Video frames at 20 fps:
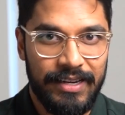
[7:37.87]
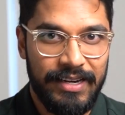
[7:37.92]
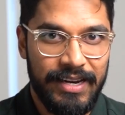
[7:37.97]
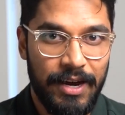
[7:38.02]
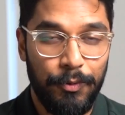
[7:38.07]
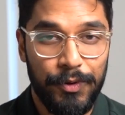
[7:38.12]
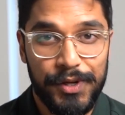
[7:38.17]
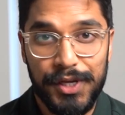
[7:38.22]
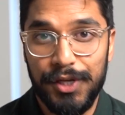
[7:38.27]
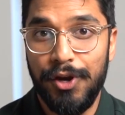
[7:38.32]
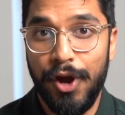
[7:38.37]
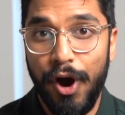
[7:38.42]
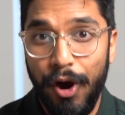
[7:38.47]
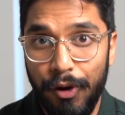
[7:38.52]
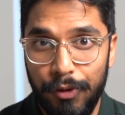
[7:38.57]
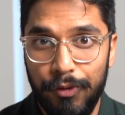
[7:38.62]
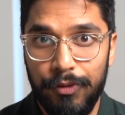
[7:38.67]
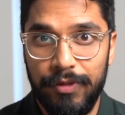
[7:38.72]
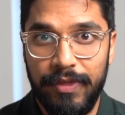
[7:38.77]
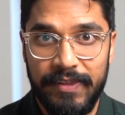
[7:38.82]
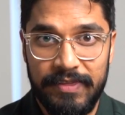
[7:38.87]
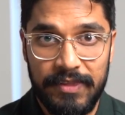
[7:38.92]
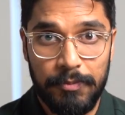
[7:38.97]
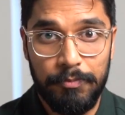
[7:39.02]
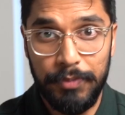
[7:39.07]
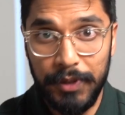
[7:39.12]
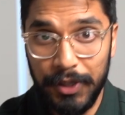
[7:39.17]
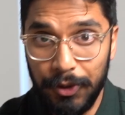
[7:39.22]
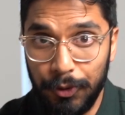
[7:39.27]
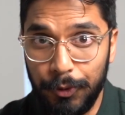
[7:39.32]
Now, we know that the
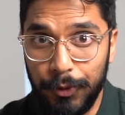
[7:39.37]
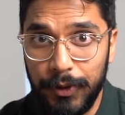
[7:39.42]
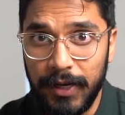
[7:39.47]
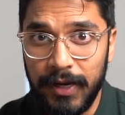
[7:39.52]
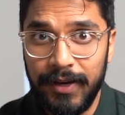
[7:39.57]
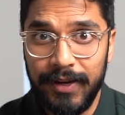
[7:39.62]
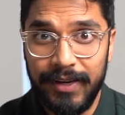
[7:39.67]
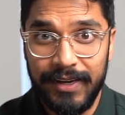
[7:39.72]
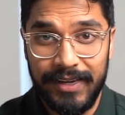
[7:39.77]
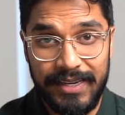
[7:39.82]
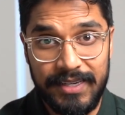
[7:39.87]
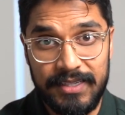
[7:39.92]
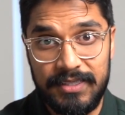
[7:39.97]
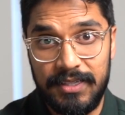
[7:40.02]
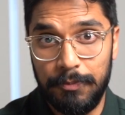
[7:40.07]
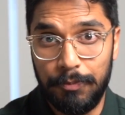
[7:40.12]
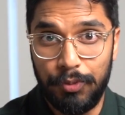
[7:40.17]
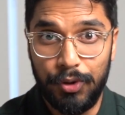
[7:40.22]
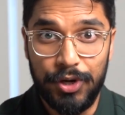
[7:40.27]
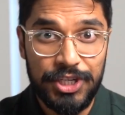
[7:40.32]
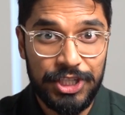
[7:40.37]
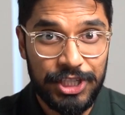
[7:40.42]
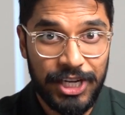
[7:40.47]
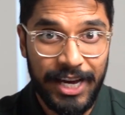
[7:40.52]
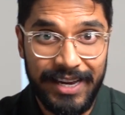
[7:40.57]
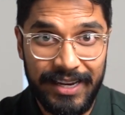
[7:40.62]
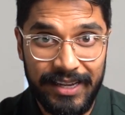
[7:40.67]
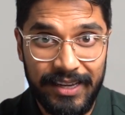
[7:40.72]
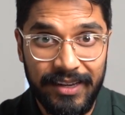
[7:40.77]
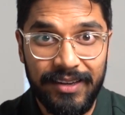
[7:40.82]
build is
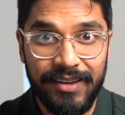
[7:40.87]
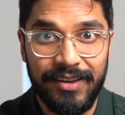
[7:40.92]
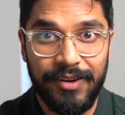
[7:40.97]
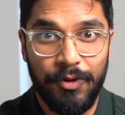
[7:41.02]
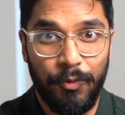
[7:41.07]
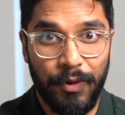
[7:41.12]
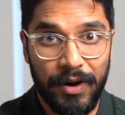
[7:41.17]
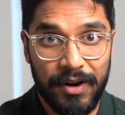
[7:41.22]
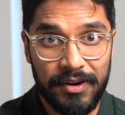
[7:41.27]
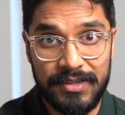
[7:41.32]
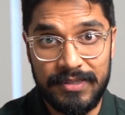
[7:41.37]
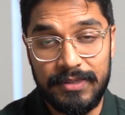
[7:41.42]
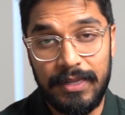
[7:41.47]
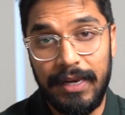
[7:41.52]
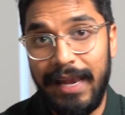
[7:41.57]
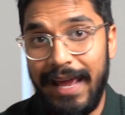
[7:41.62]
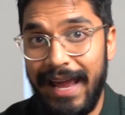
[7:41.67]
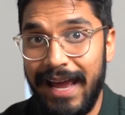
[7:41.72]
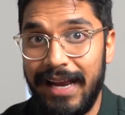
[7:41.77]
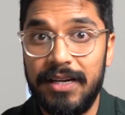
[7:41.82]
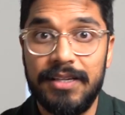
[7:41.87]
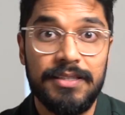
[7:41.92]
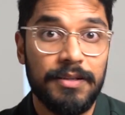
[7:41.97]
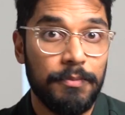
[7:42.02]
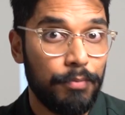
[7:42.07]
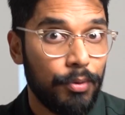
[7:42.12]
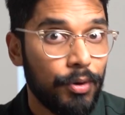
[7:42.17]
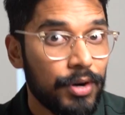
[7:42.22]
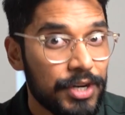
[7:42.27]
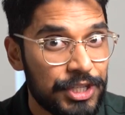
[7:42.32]
depreciating, whereas the land is
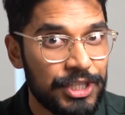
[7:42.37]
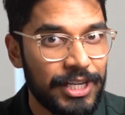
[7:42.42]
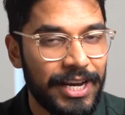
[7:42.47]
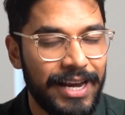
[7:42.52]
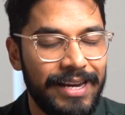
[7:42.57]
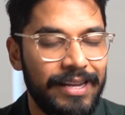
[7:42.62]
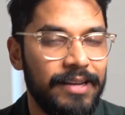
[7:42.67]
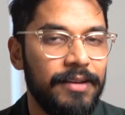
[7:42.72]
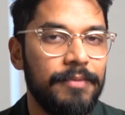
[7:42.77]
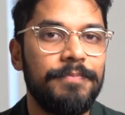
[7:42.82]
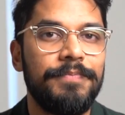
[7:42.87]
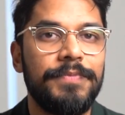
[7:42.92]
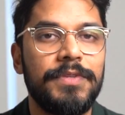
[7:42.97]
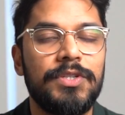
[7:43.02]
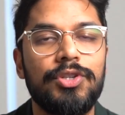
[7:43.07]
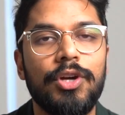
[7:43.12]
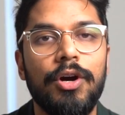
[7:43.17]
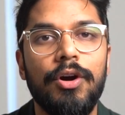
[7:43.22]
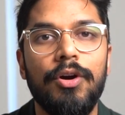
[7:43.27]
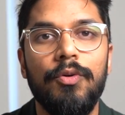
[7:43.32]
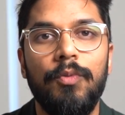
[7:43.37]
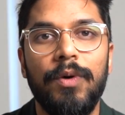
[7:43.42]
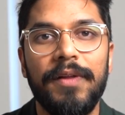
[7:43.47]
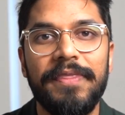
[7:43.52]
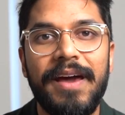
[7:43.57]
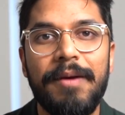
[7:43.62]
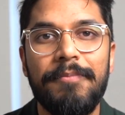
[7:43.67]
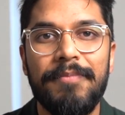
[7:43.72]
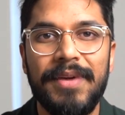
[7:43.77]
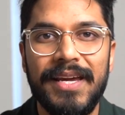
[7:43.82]
appreciating. So
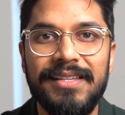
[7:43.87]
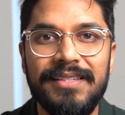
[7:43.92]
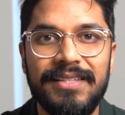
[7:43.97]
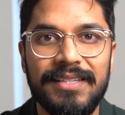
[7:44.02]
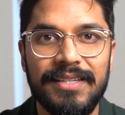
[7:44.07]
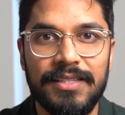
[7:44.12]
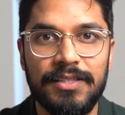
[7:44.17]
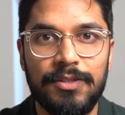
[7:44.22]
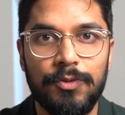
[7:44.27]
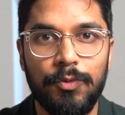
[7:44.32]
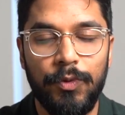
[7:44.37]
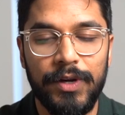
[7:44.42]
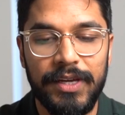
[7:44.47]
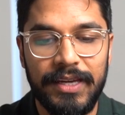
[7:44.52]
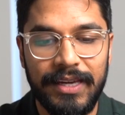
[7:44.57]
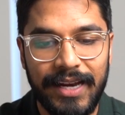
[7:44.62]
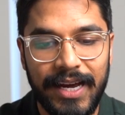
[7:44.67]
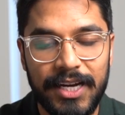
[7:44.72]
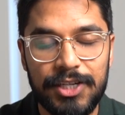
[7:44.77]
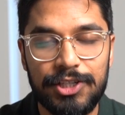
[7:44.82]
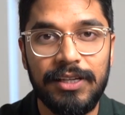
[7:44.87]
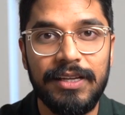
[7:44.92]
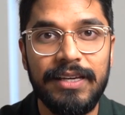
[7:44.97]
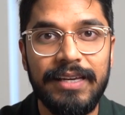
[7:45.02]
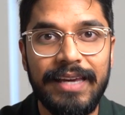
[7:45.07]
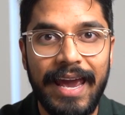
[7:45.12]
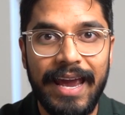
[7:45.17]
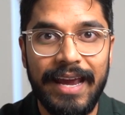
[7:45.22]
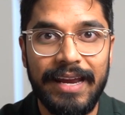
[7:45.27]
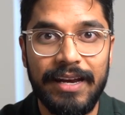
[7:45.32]
what that means is we can actually
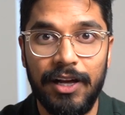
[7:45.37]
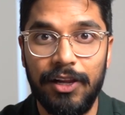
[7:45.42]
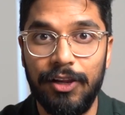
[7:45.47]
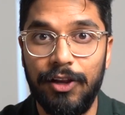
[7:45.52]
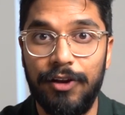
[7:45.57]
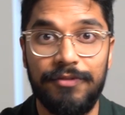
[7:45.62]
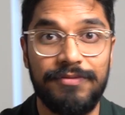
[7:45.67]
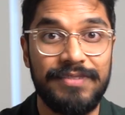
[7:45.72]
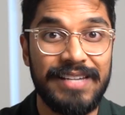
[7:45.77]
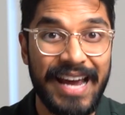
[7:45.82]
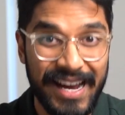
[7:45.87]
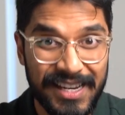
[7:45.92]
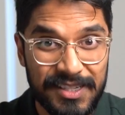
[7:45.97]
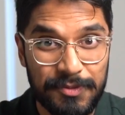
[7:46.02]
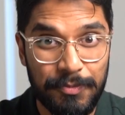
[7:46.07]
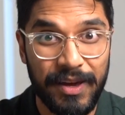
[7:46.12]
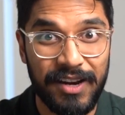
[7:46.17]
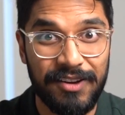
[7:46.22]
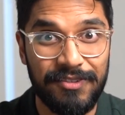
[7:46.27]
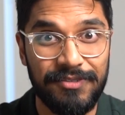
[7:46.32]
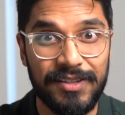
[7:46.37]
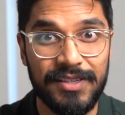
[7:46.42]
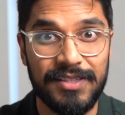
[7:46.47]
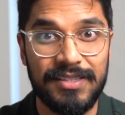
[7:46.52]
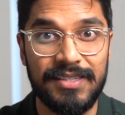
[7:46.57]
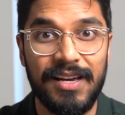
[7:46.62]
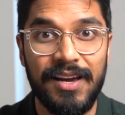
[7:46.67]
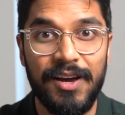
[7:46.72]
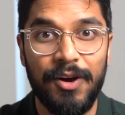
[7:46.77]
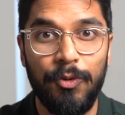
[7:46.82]
gain a lot of tax
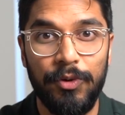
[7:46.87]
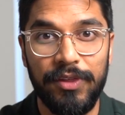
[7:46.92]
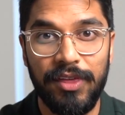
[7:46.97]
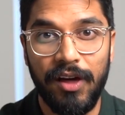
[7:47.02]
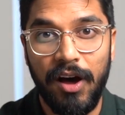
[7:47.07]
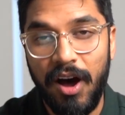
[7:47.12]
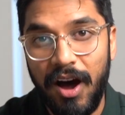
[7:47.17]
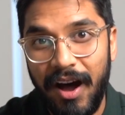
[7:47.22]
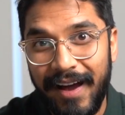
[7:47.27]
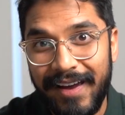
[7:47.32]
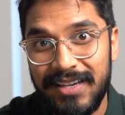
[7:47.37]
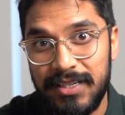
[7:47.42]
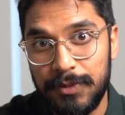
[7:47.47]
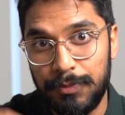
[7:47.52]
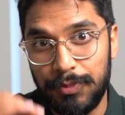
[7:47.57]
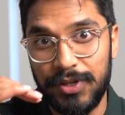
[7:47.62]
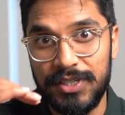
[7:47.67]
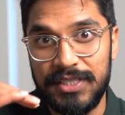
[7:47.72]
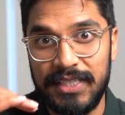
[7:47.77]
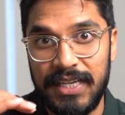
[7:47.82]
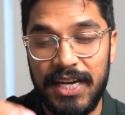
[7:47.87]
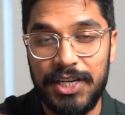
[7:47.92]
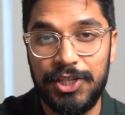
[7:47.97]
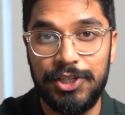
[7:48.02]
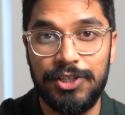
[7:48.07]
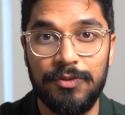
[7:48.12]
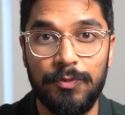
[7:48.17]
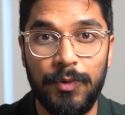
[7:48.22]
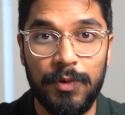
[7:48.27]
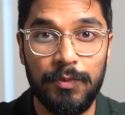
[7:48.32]
benefits with a higher
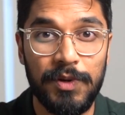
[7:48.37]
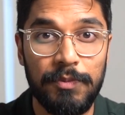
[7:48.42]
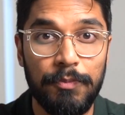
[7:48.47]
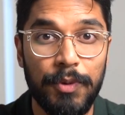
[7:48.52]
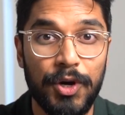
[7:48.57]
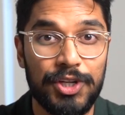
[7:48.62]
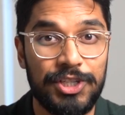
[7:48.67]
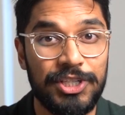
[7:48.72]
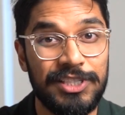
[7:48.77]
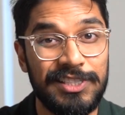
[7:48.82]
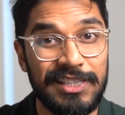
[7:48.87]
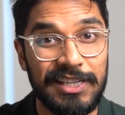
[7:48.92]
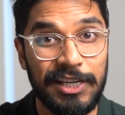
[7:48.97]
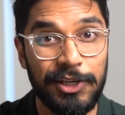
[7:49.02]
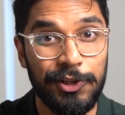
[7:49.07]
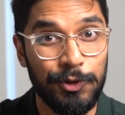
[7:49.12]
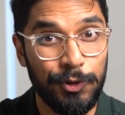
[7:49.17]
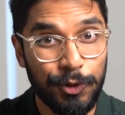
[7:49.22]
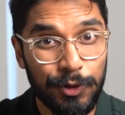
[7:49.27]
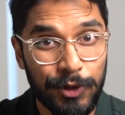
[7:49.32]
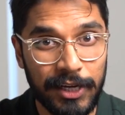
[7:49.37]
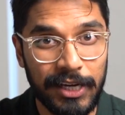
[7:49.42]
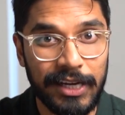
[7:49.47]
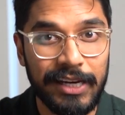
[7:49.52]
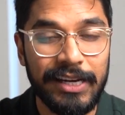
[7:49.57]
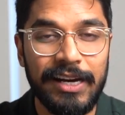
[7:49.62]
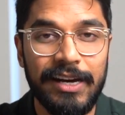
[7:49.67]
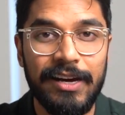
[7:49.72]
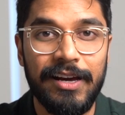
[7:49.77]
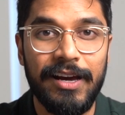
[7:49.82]
depreciation when we're purchasing a unit
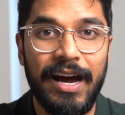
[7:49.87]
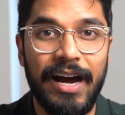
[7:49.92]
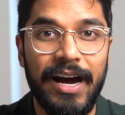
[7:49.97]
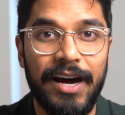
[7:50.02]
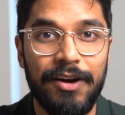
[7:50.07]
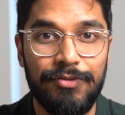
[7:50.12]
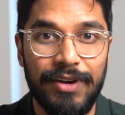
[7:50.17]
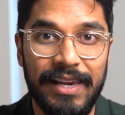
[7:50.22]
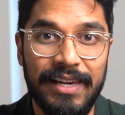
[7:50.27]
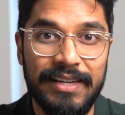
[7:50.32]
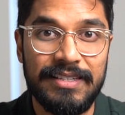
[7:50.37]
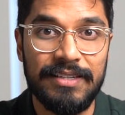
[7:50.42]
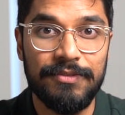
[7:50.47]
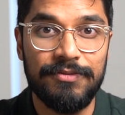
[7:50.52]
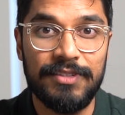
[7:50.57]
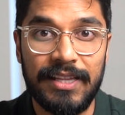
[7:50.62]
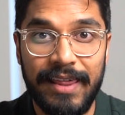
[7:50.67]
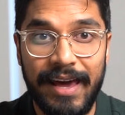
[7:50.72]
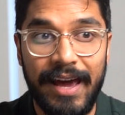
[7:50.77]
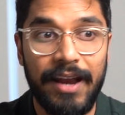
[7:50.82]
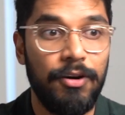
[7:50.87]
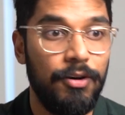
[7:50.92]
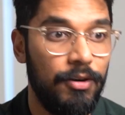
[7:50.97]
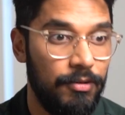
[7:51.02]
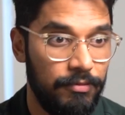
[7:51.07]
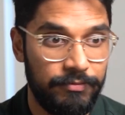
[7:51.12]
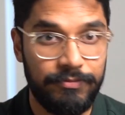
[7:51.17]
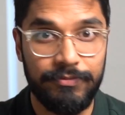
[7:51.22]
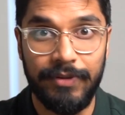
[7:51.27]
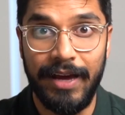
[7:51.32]
relative to that
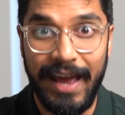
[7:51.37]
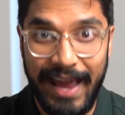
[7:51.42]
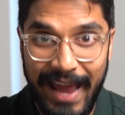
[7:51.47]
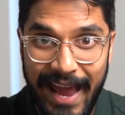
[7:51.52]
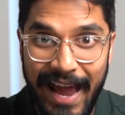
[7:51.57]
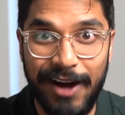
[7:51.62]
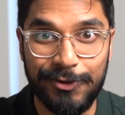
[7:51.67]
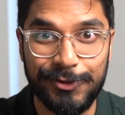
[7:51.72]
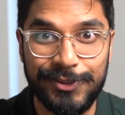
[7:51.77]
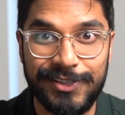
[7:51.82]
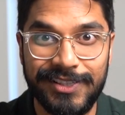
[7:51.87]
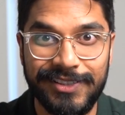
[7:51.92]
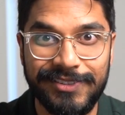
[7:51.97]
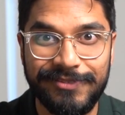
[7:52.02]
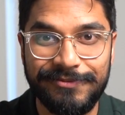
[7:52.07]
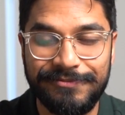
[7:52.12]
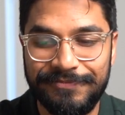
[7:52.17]
of a house.